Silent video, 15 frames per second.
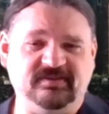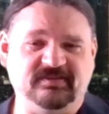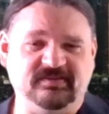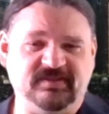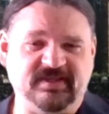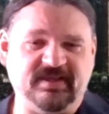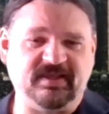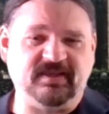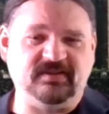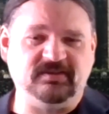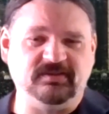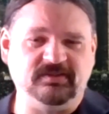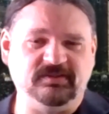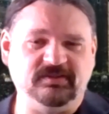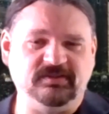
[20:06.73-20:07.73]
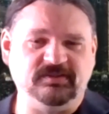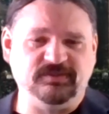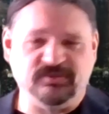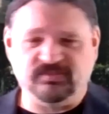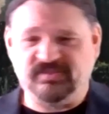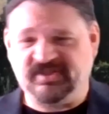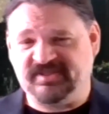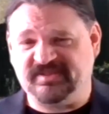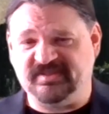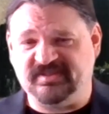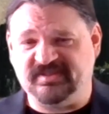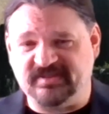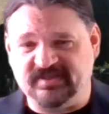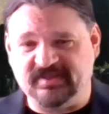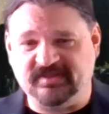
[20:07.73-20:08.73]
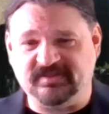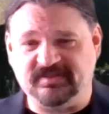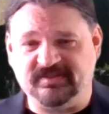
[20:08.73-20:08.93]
that your business needs.